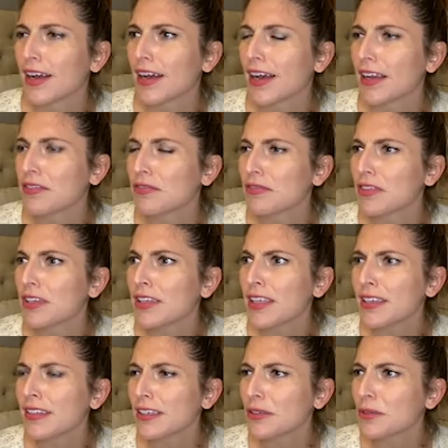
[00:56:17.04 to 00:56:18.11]
I feel
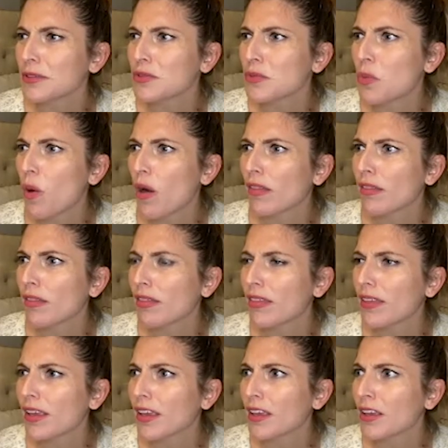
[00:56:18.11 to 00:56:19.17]
like there was one
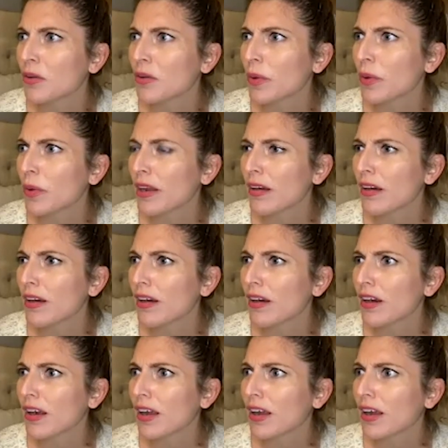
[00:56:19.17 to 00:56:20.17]
thing where